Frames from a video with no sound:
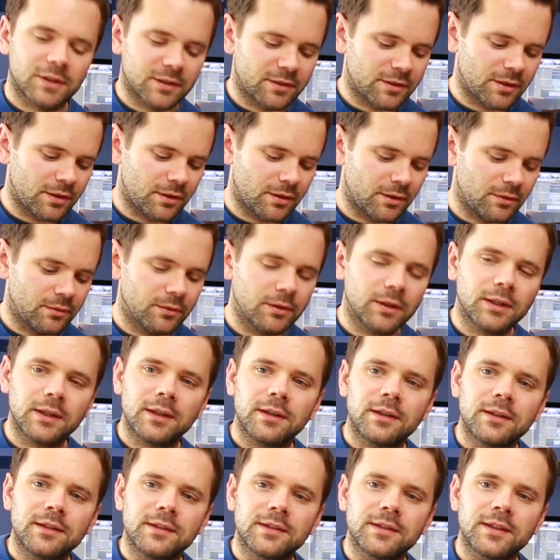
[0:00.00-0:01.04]
So
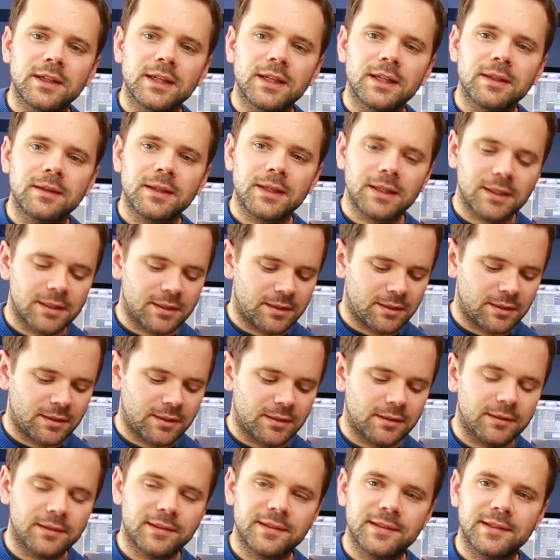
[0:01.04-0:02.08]
C,
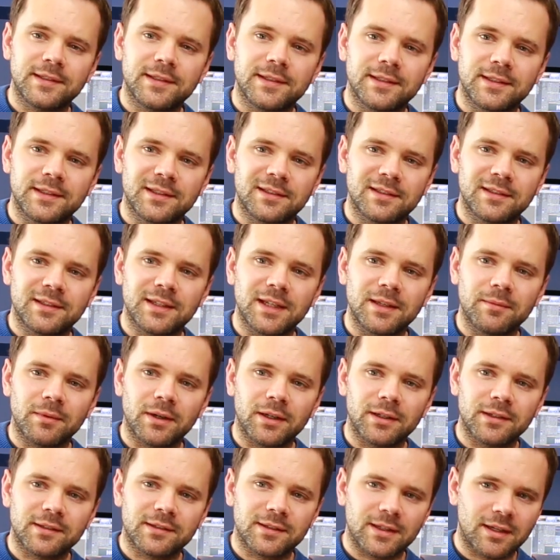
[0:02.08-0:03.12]
D
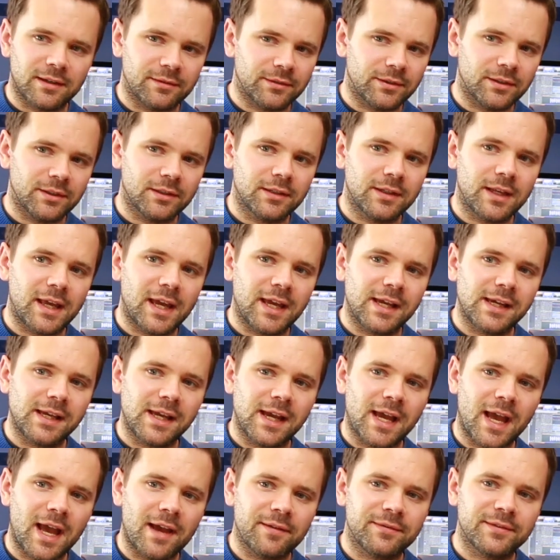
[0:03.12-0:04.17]
minor 7,
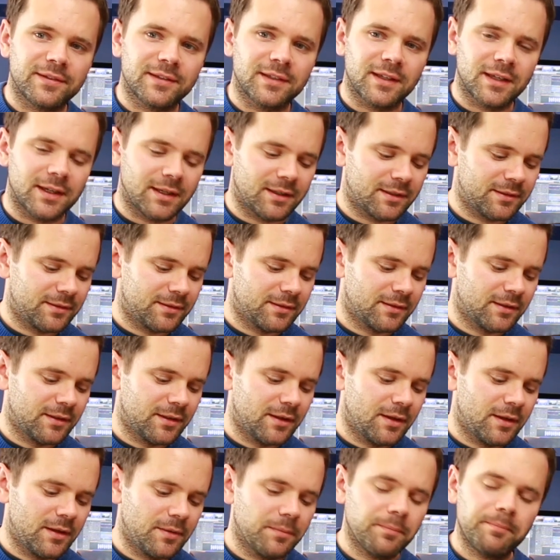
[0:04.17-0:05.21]

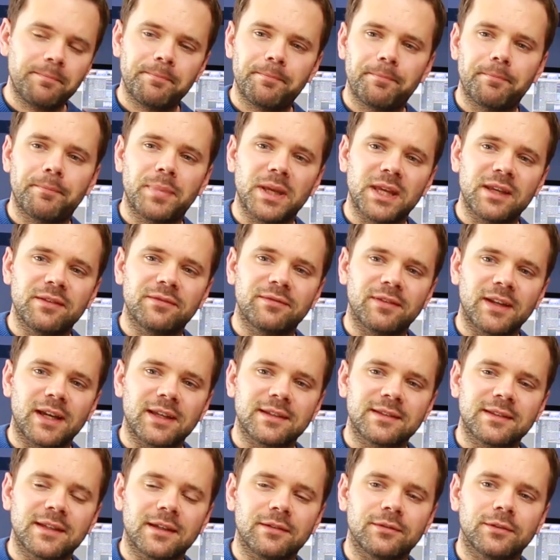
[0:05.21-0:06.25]
F6, B
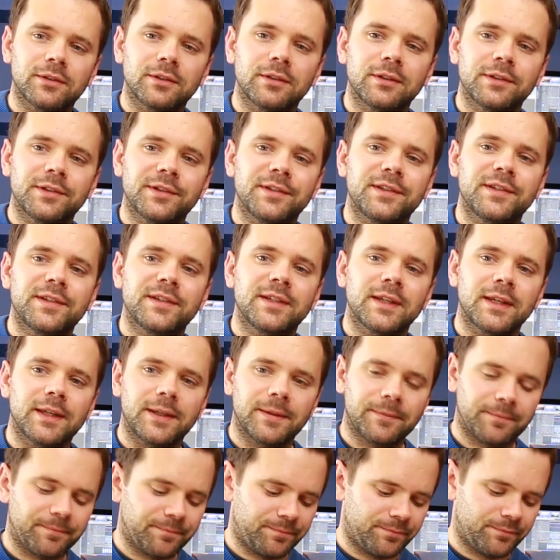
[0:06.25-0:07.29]
flat 7,
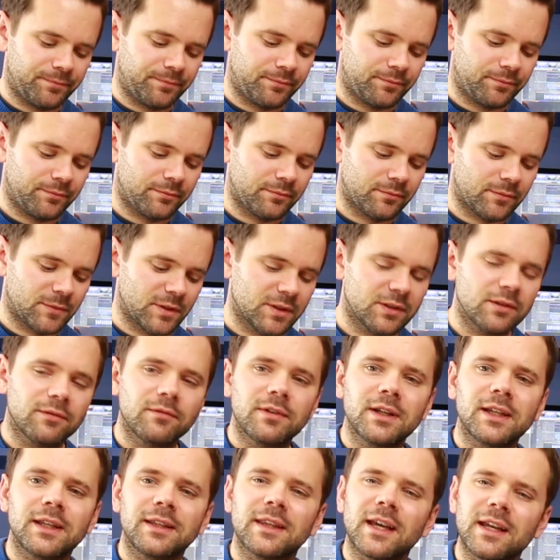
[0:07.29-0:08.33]
C. So
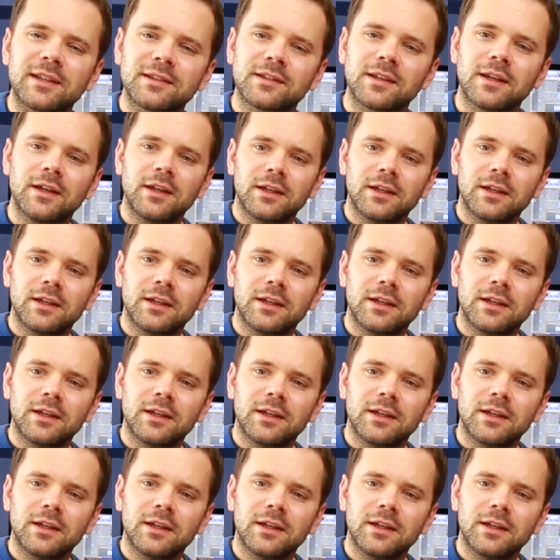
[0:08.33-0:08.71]
really that's,